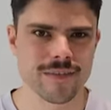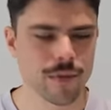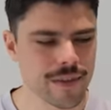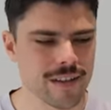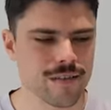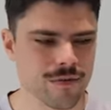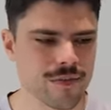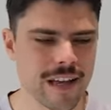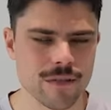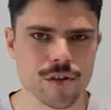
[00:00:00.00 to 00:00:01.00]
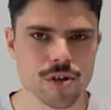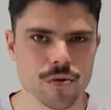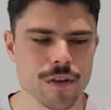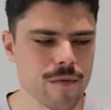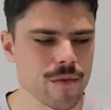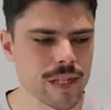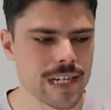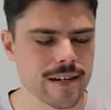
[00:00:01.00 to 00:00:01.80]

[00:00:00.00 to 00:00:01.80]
Well, that's that's for sure. They've been really